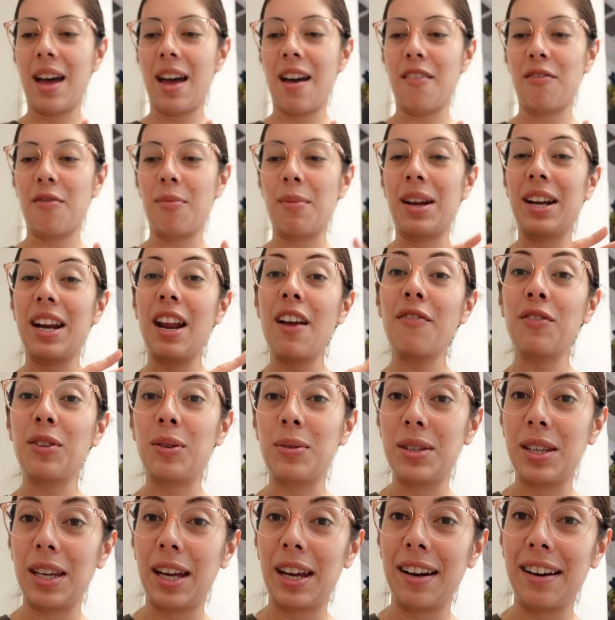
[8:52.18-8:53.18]
have my
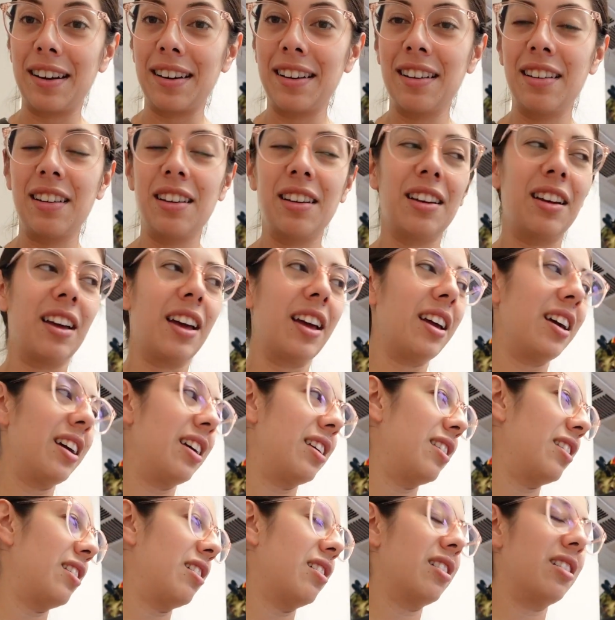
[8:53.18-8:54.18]
nephews here,
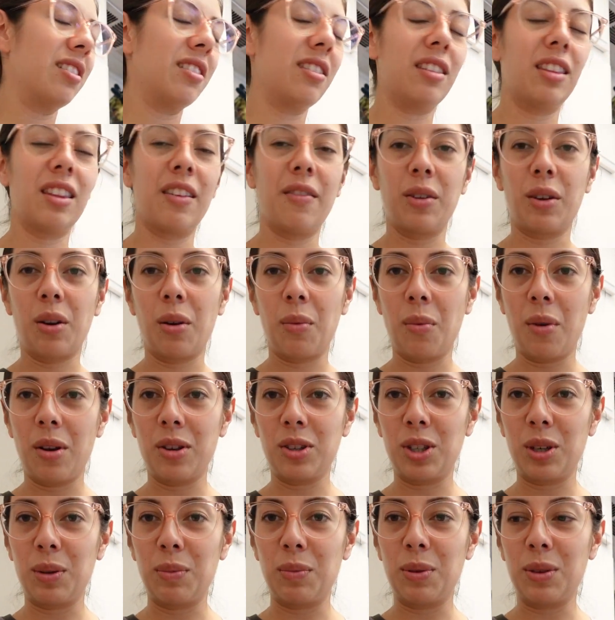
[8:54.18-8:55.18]
and they're in the living room
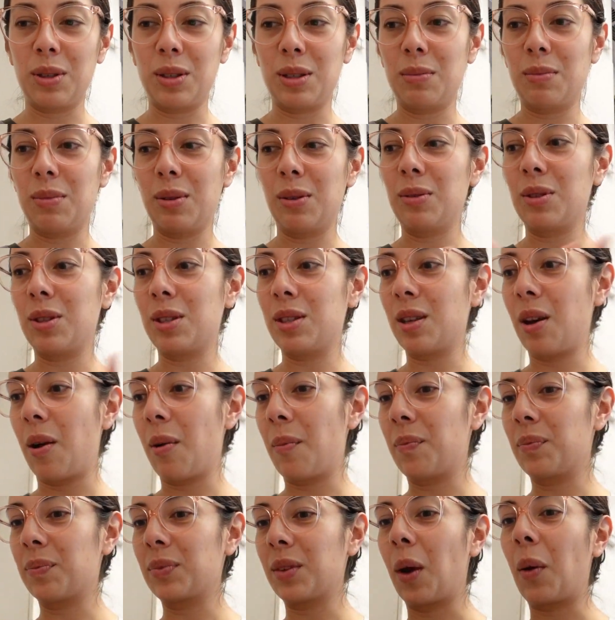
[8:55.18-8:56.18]
watching Puss in Boots. So
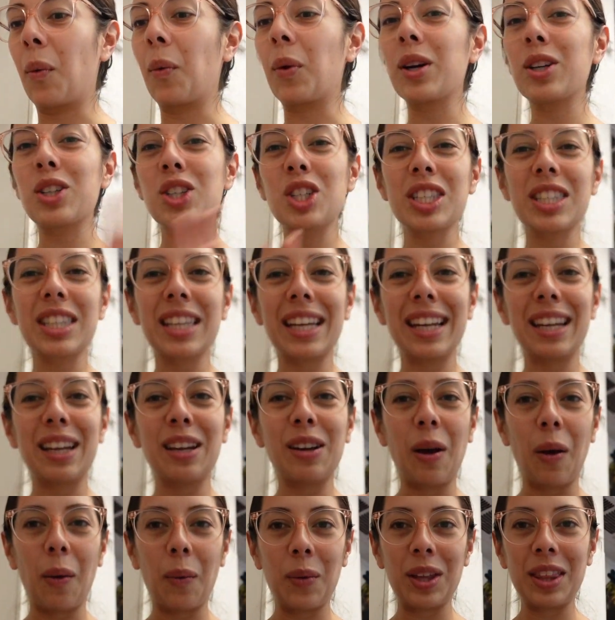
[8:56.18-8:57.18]
we're just gonna
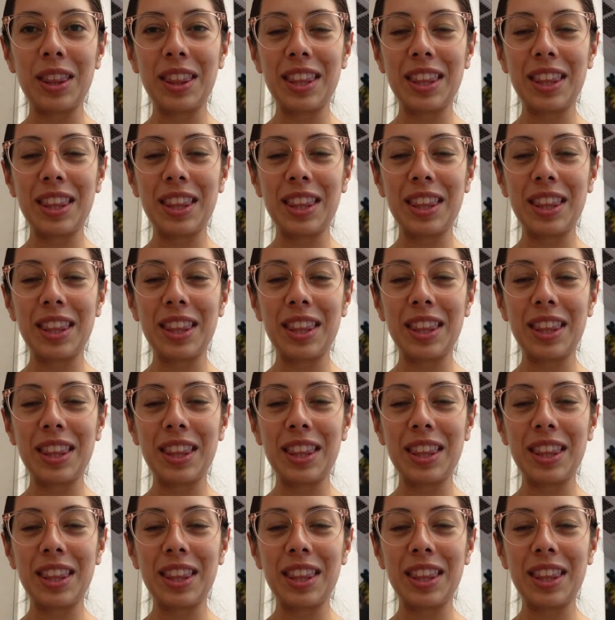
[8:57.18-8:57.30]
go with